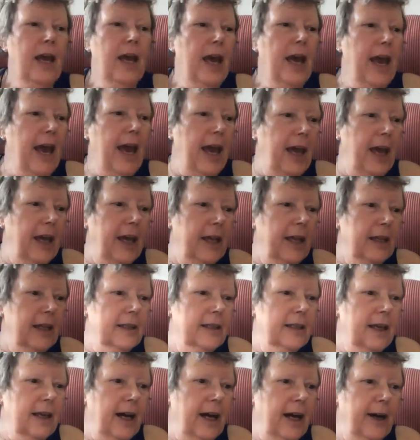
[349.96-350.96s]

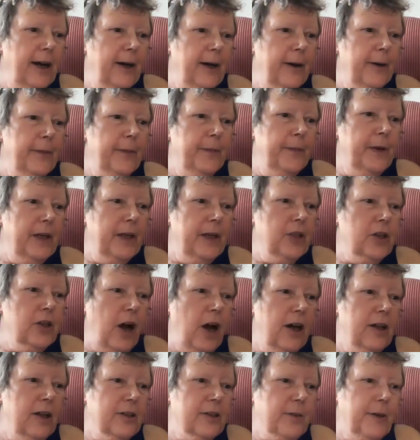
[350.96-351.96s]
And
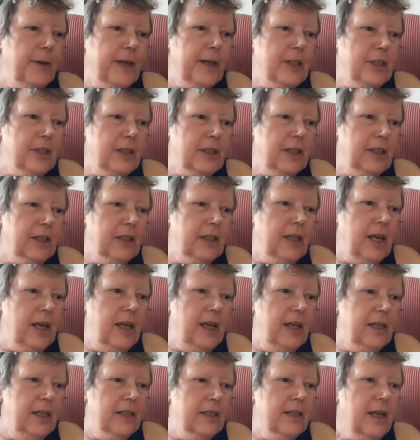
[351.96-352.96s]
Don's question
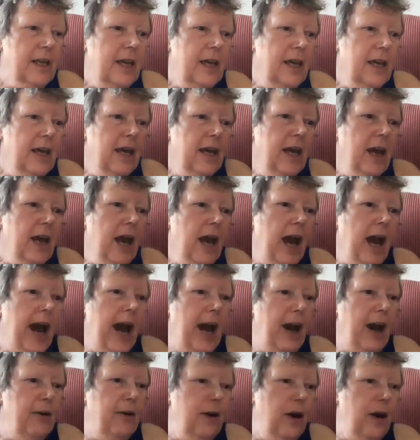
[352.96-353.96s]
is,
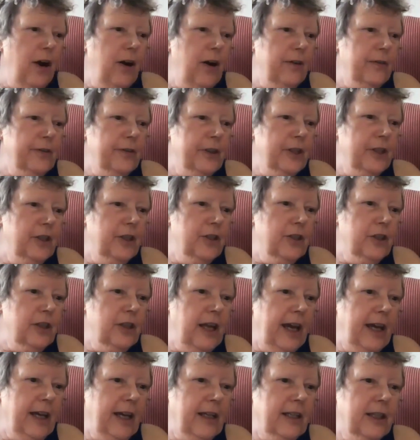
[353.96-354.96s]
how often should
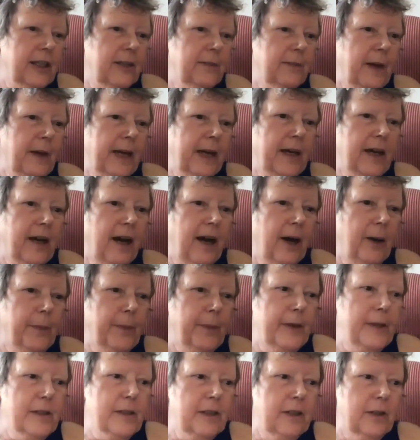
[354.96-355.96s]
I clean my
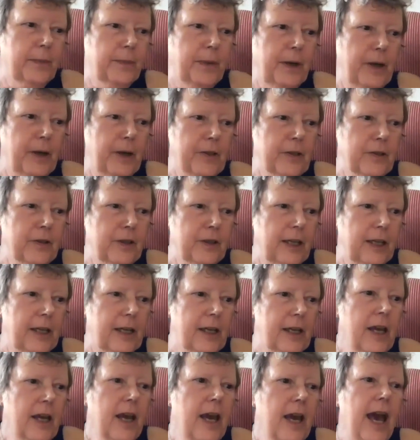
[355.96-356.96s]
carpets and
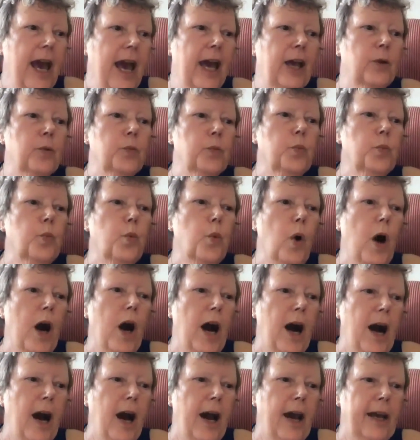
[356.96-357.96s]
upholstery, and
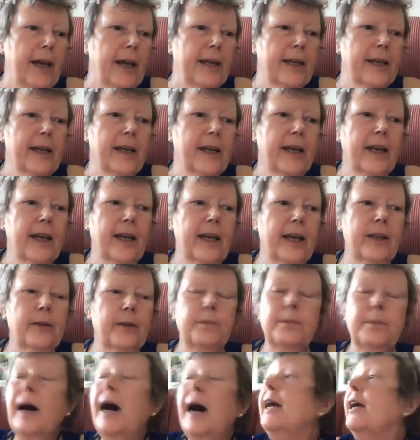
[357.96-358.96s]
why, in
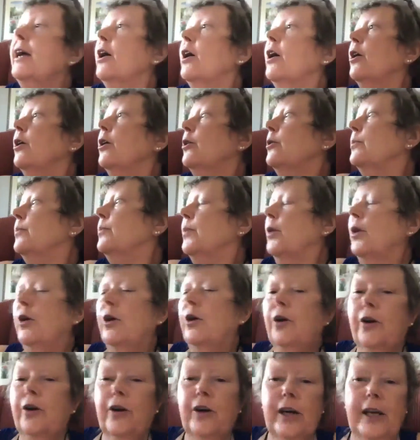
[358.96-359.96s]
my home
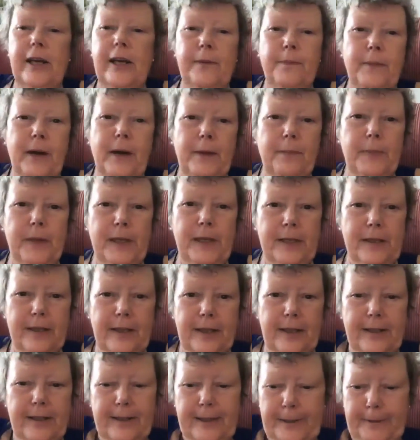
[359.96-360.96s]
or in my
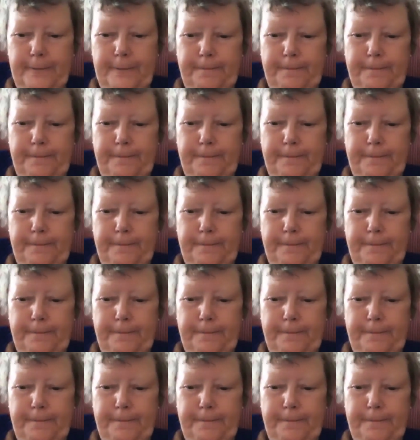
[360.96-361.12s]
business?